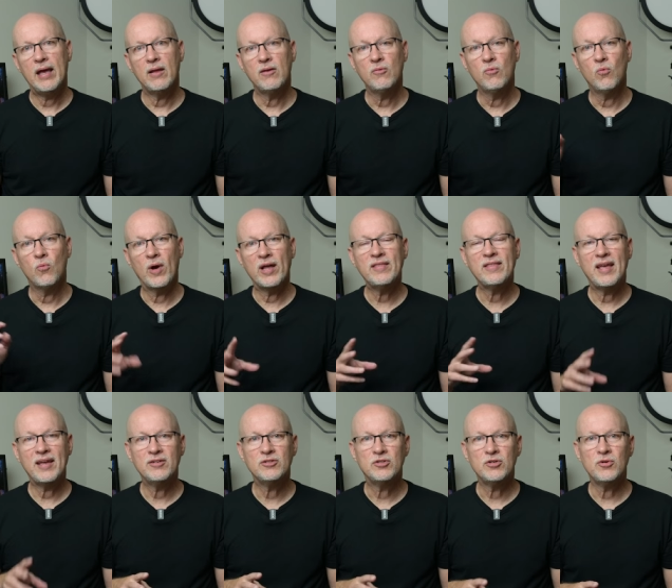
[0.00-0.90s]
And when
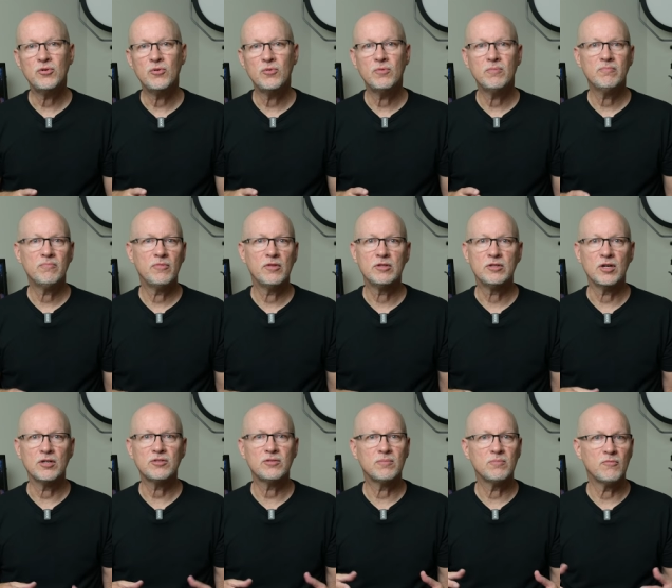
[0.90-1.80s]
they do,
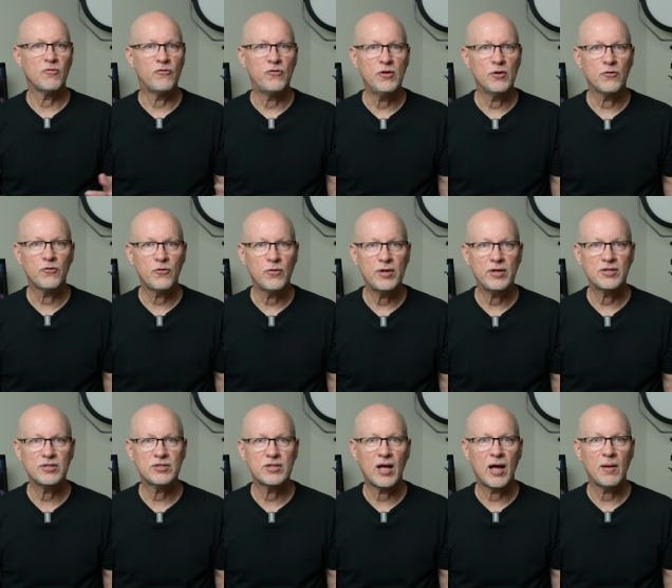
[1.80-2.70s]
just feel free to
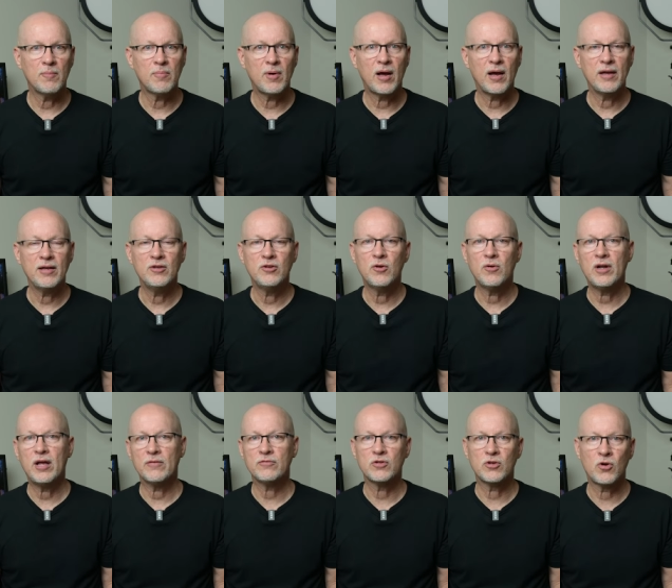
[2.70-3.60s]
stop by. You
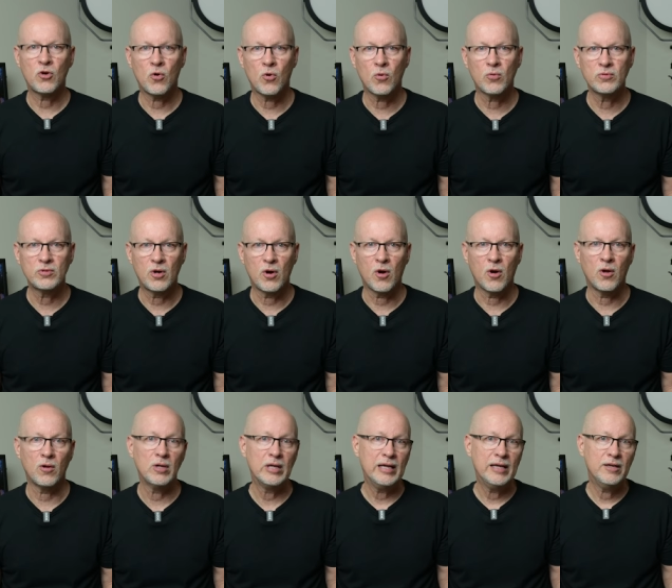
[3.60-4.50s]
don't have to cold
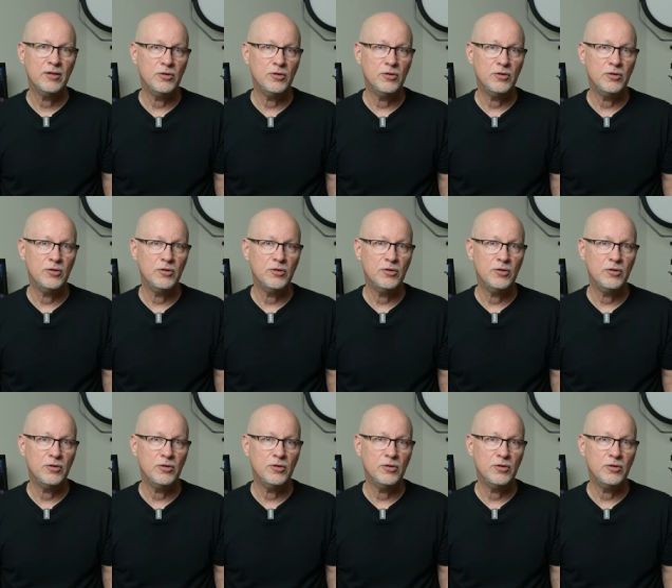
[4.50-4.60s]
call.